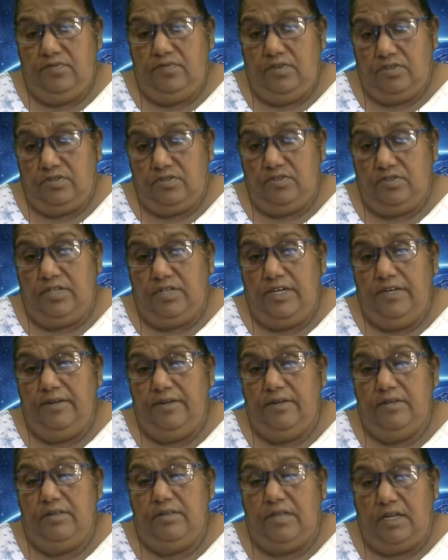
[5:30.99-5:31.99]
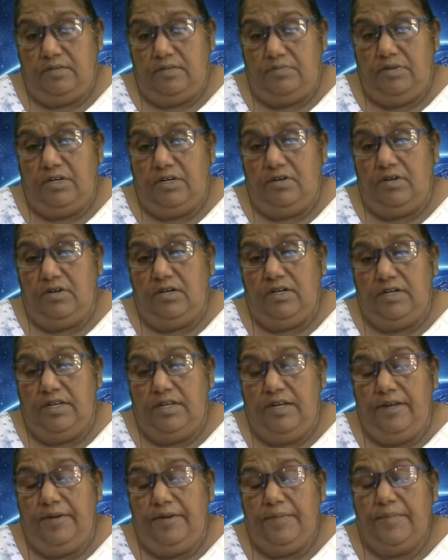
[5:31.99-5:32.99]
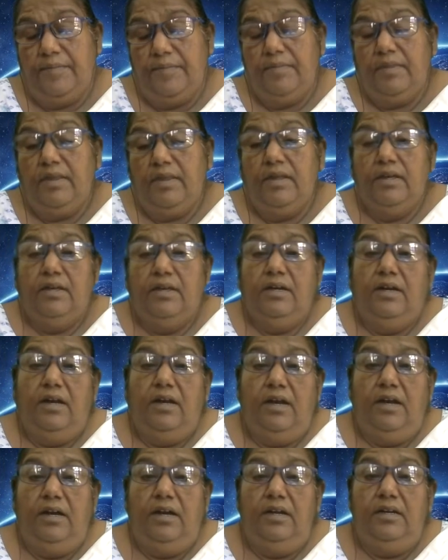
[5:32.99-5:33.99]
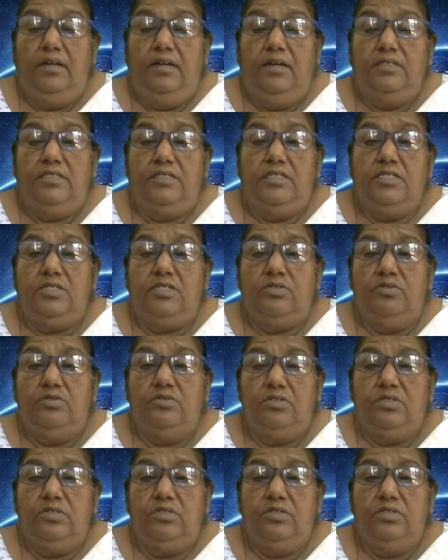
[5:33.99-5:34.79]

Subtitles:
for today, that particular day. And she's